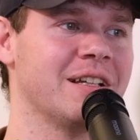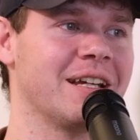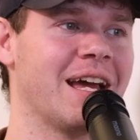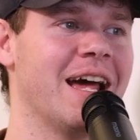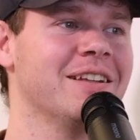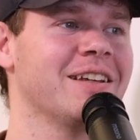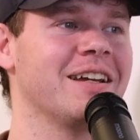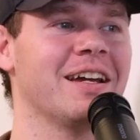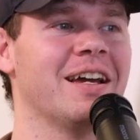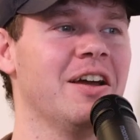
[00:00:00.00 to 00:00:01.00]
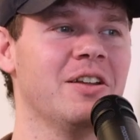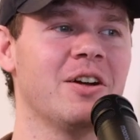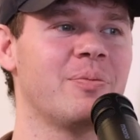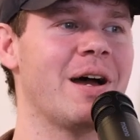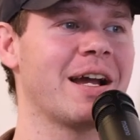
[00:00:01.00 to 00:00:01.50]
is like, and it's like, you
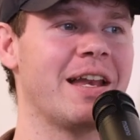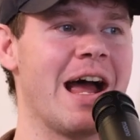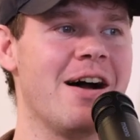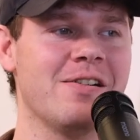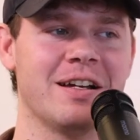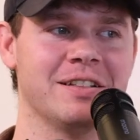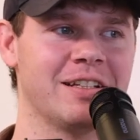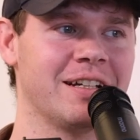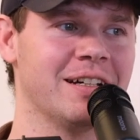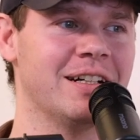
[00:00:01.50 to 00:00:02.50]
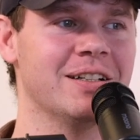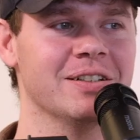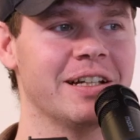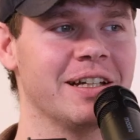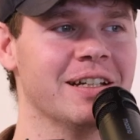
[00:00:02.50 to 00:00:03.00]
look back now and it's like,
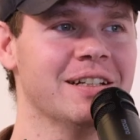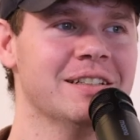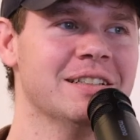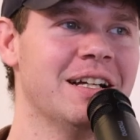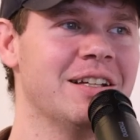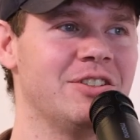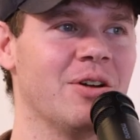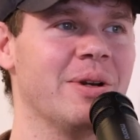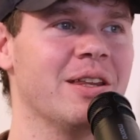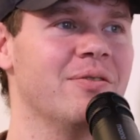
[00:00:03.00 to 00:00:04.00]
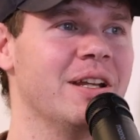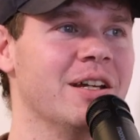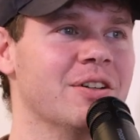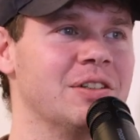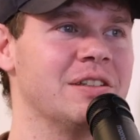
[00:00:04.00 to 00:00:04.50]
oh, like, so many of the
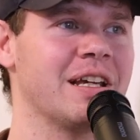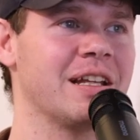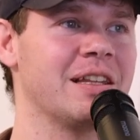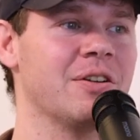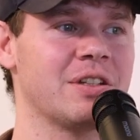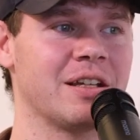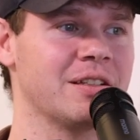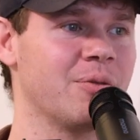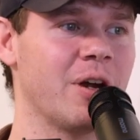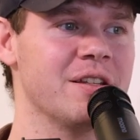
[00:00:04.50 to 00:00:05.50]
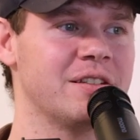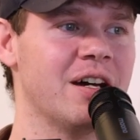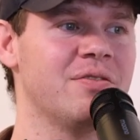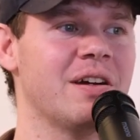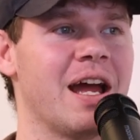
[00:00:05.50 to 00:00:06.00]
videos, it's like there's like some great
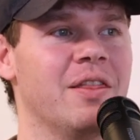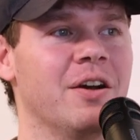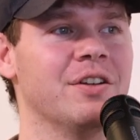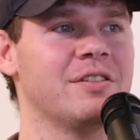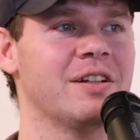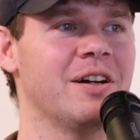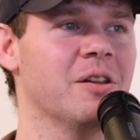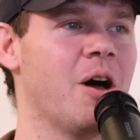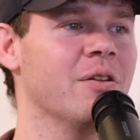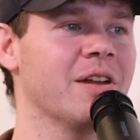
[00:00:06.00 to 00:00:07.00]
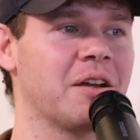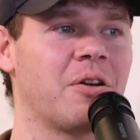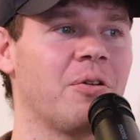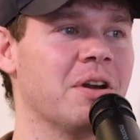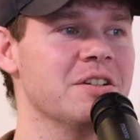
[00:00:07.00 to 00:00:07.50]
stuff and there's a lot of like
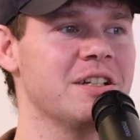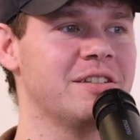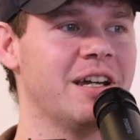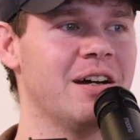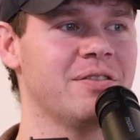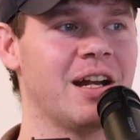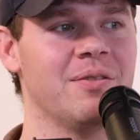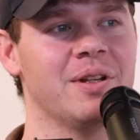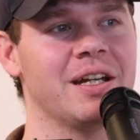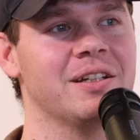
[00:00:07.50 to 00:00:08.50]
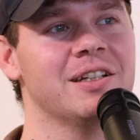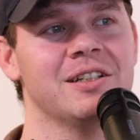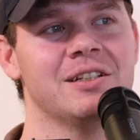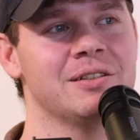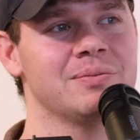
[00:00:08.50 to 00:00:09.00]
cringy stuff, and I'm like,
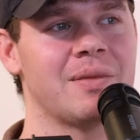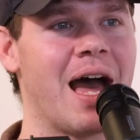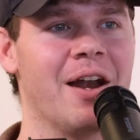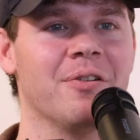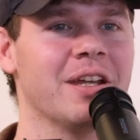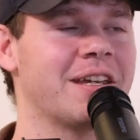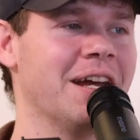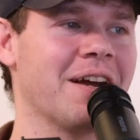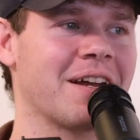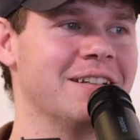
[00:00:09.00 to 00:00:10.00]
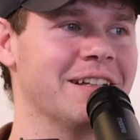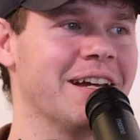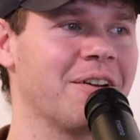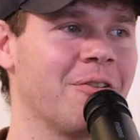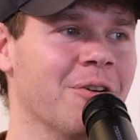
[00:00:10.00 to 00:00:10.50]
I don't really care, because it like